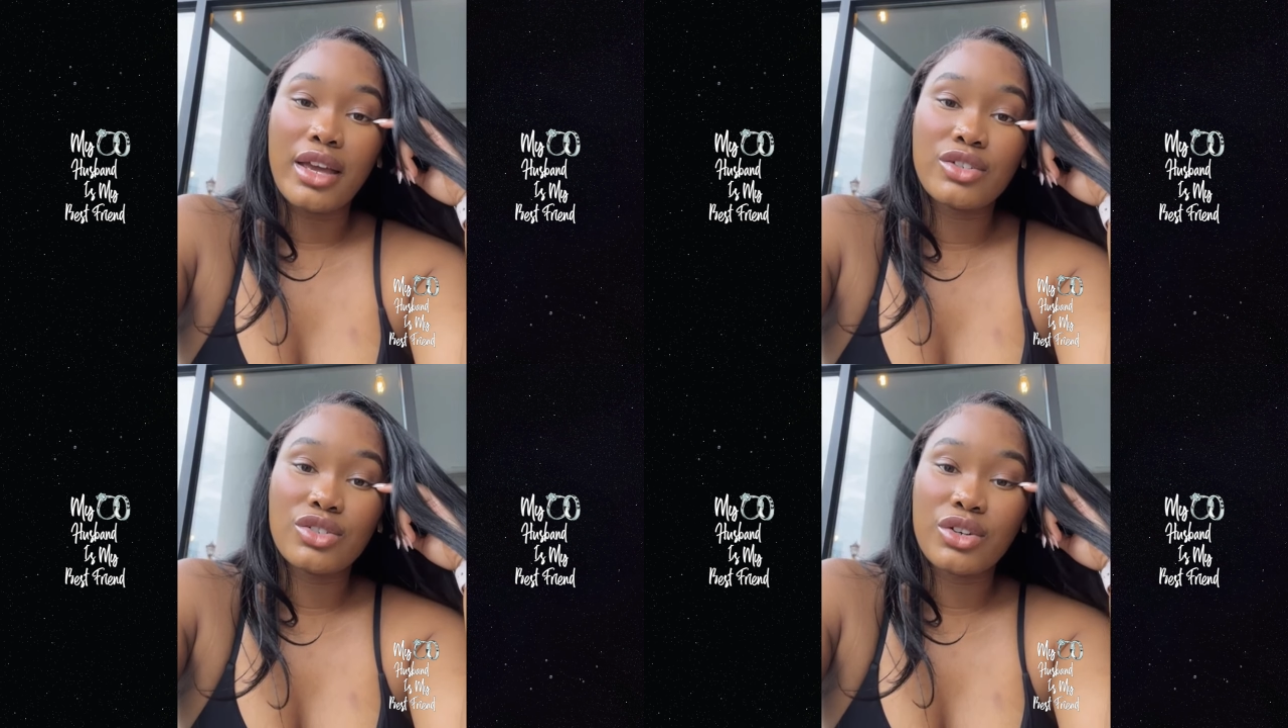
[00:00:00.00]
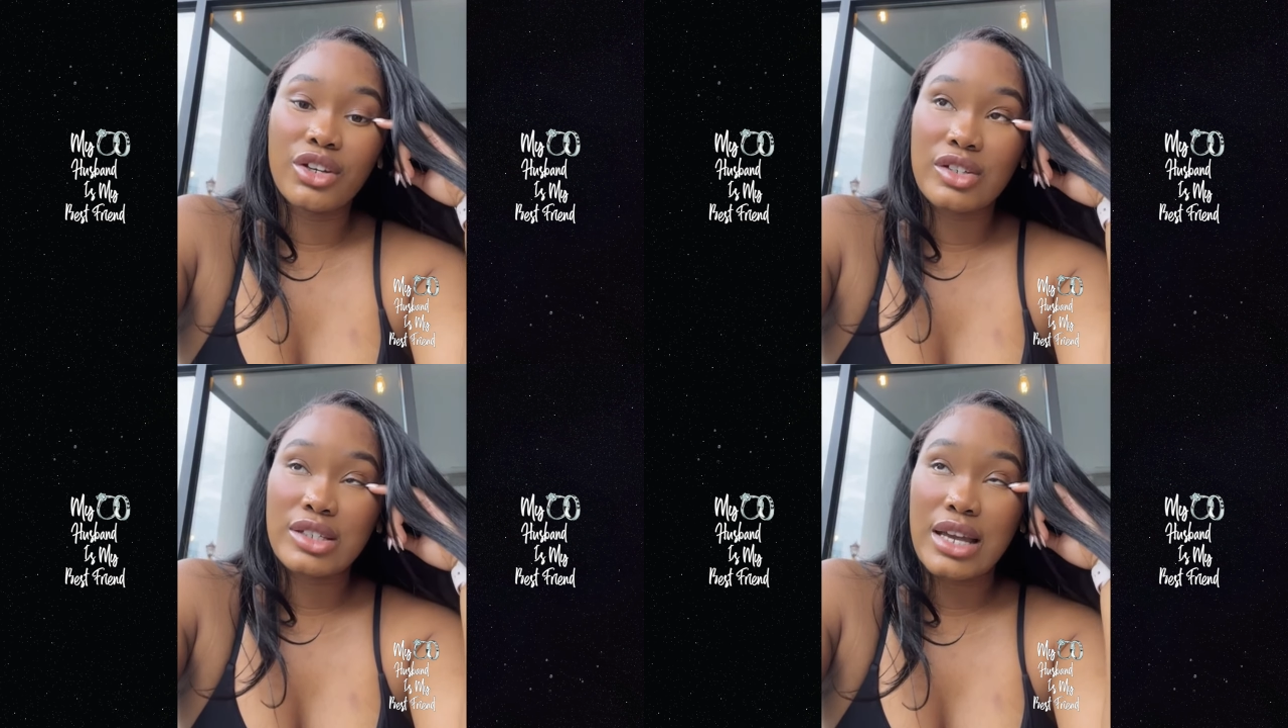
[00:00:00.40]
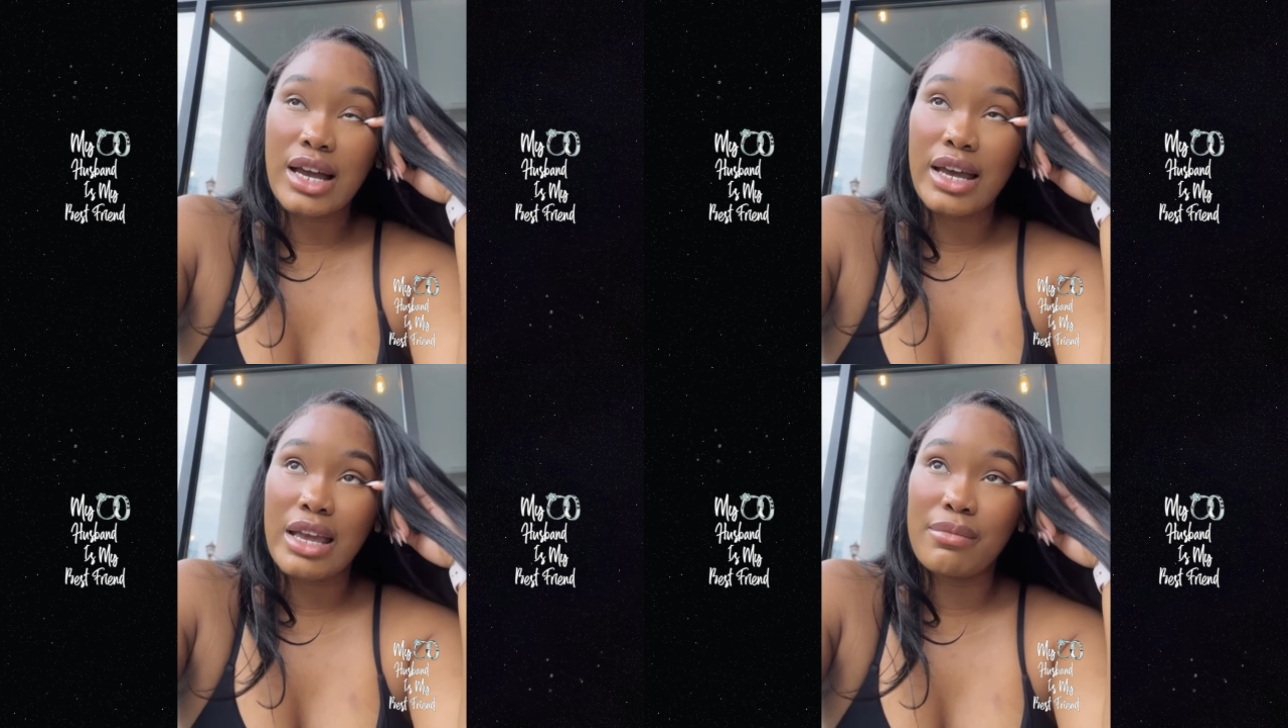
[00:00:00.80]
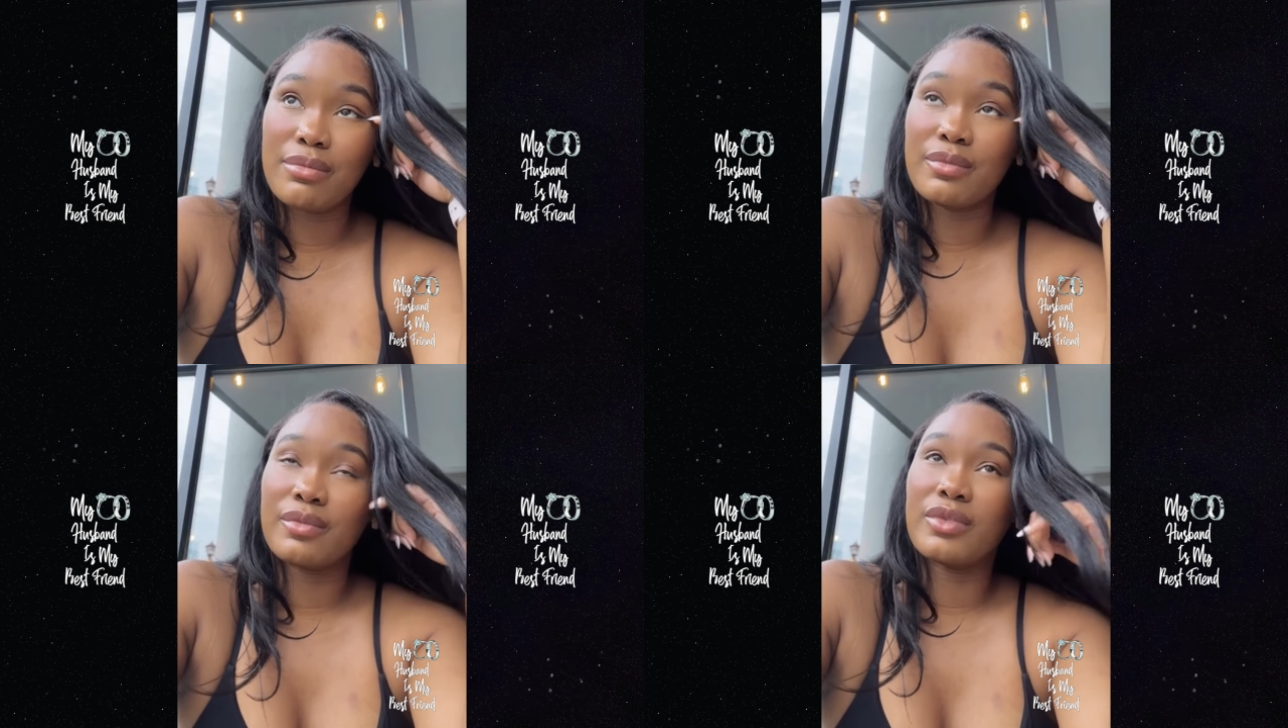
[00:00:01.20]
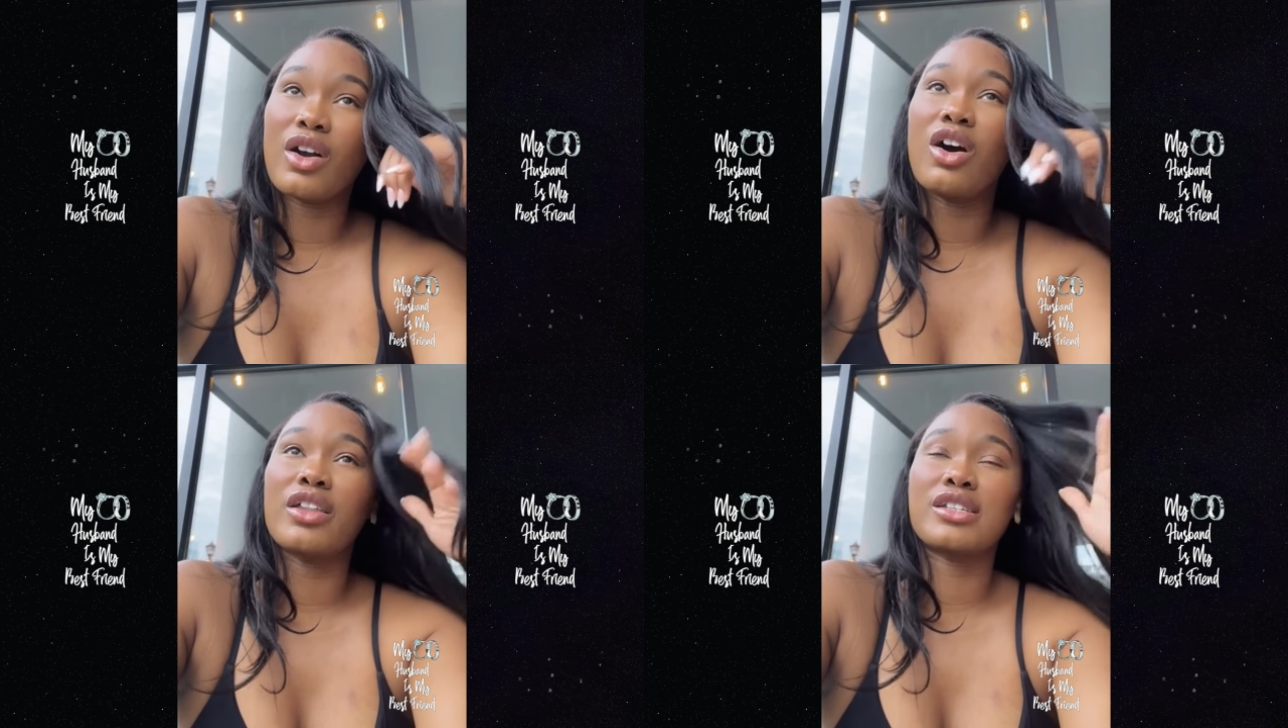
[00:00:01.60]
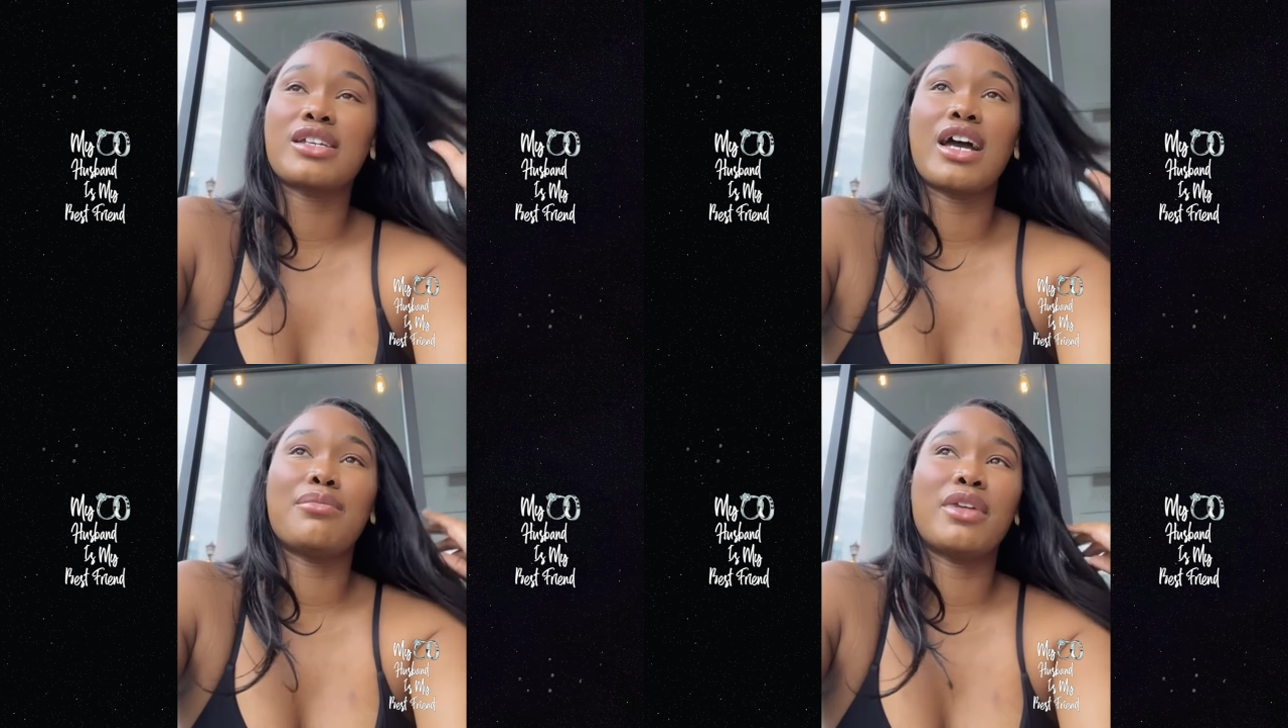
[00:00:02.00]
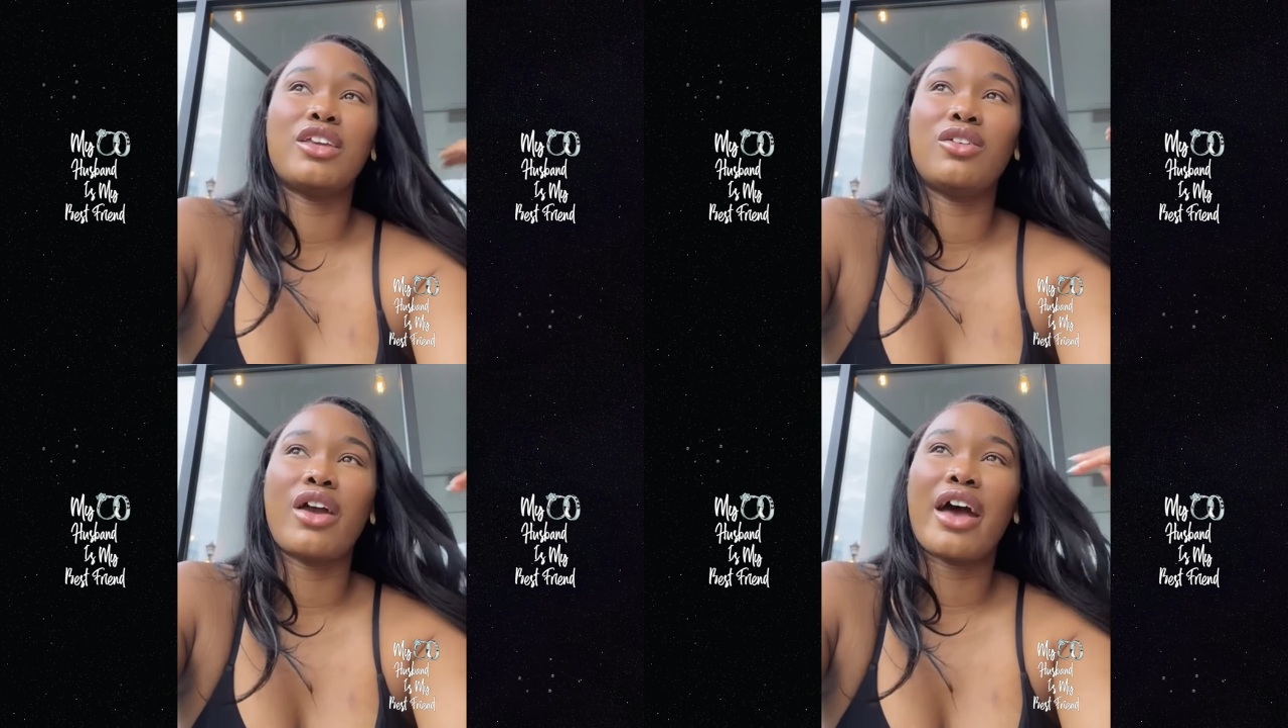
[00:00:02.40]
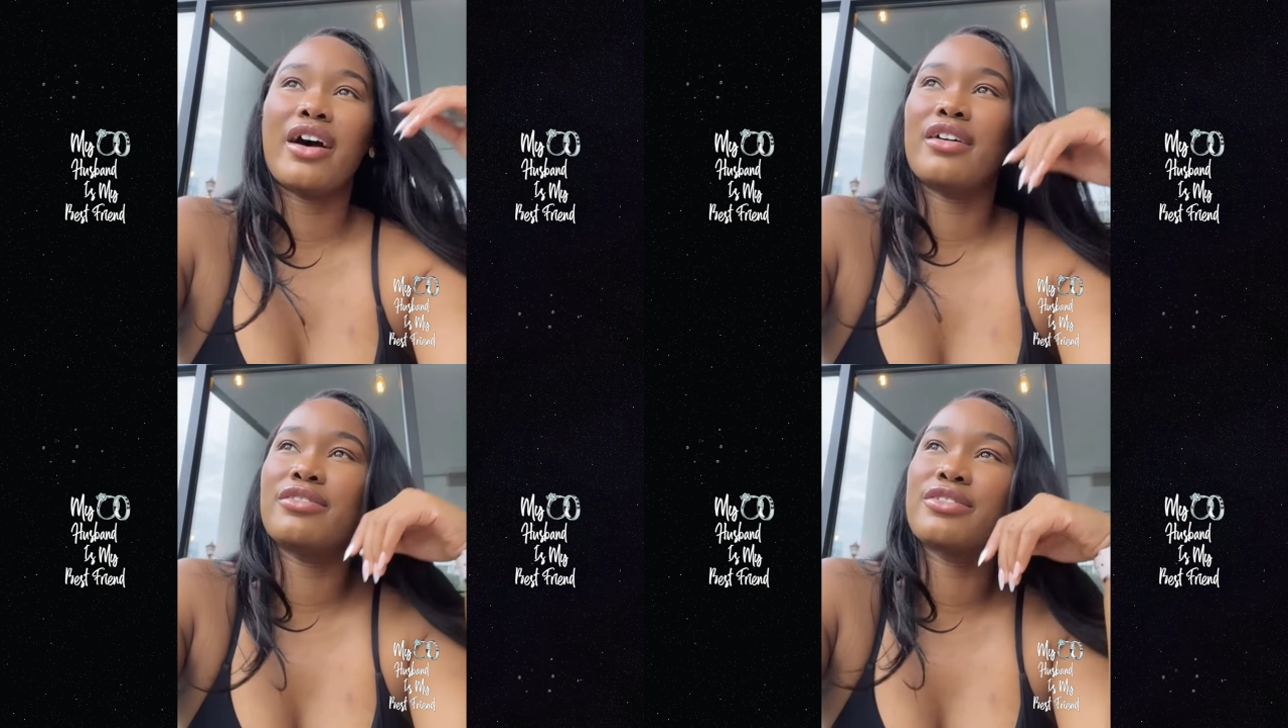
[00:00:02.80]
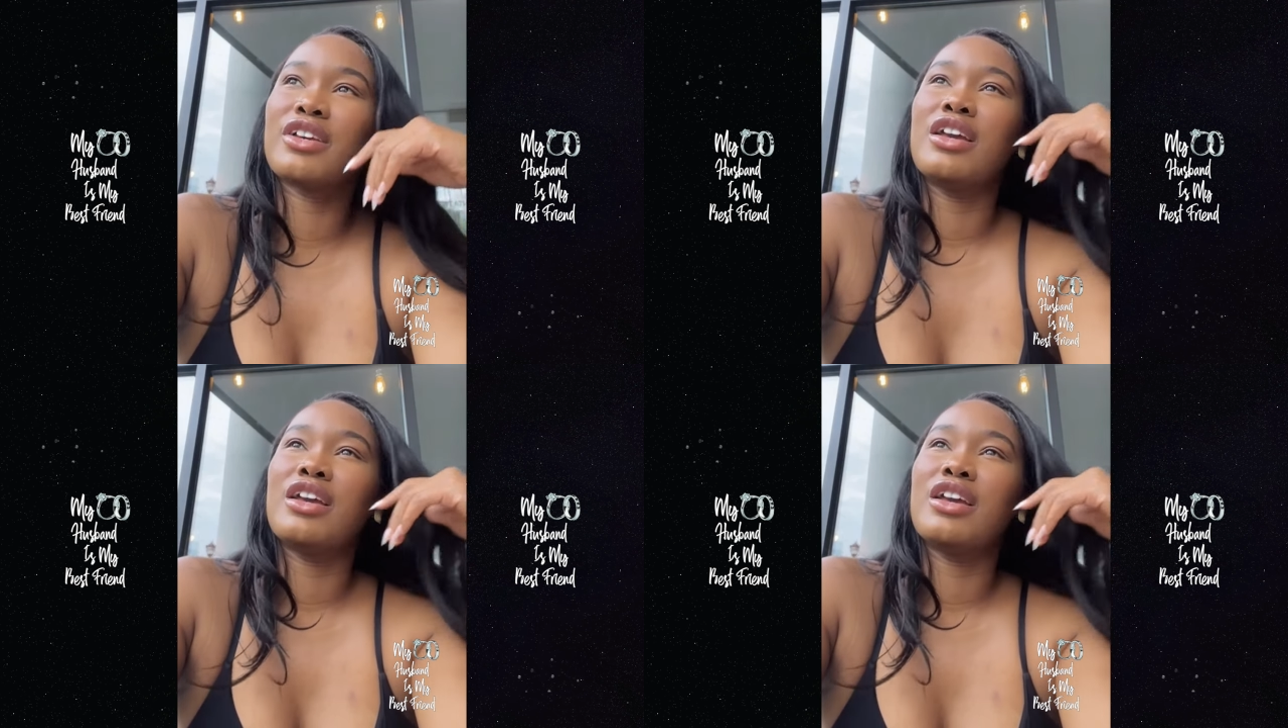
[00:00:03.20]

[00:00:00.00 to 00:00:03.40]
Enjoy your time, all the time that you have.